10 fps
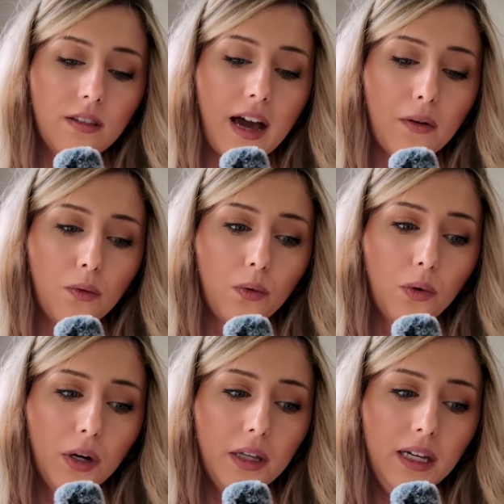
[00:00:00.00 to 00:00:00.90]
that
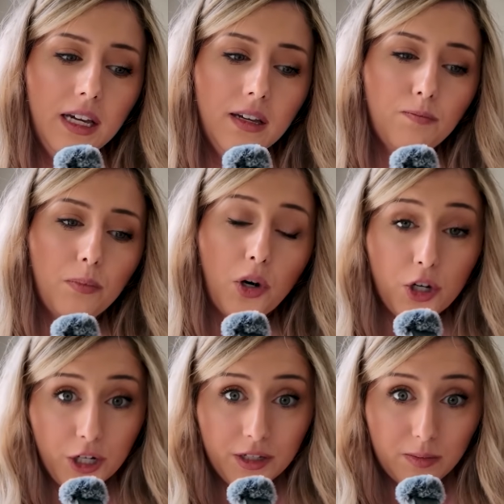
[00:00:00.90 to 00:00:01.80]
really
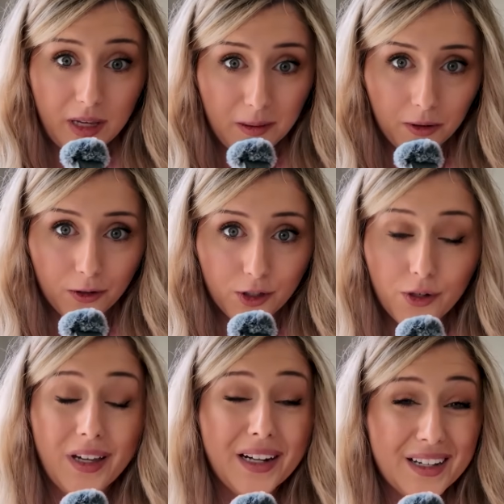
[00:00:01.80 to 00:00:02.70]
pushes people to
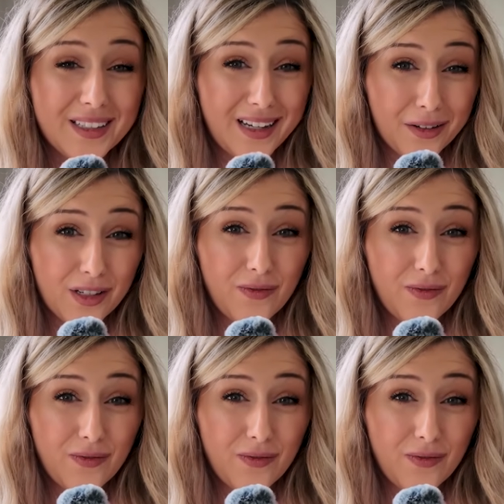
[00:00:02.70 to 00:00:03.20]
getting sales